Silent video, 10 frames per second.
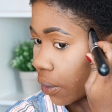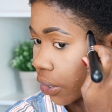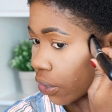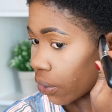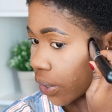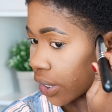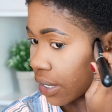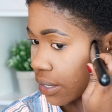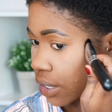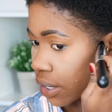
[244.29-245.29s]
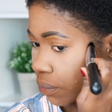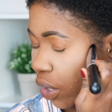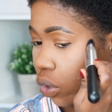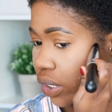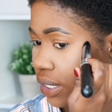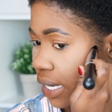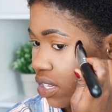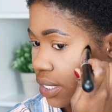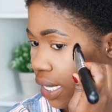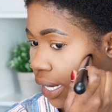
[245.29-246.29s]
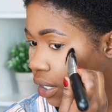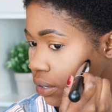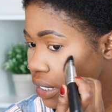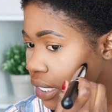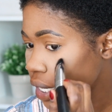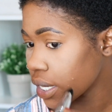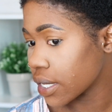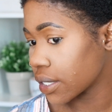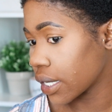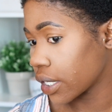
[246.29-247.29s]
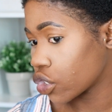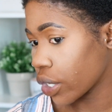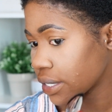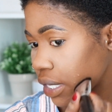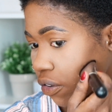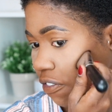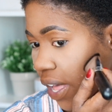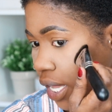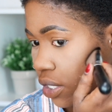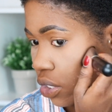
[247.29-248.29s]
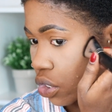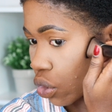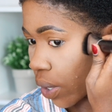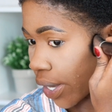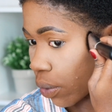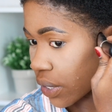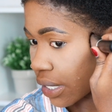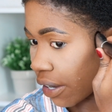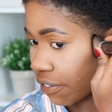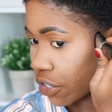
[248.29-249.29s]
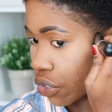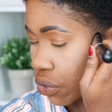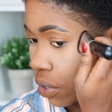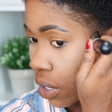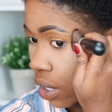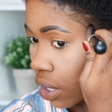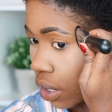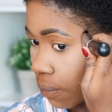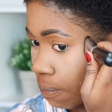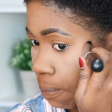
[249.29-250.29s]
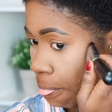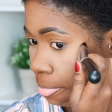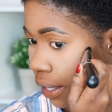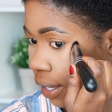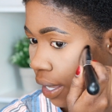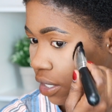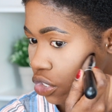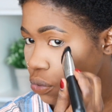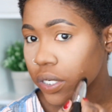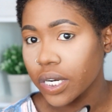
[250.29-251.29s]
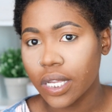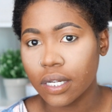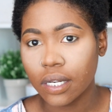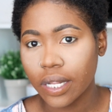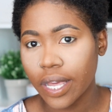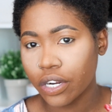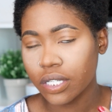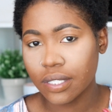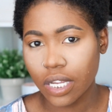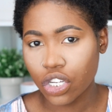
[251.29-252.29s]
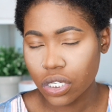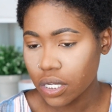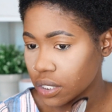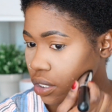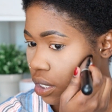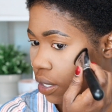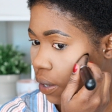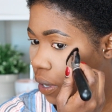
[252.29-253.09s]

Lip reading: You know, it doesn't, the only downside I would say is that it dries out fast, so I always have to contour in sections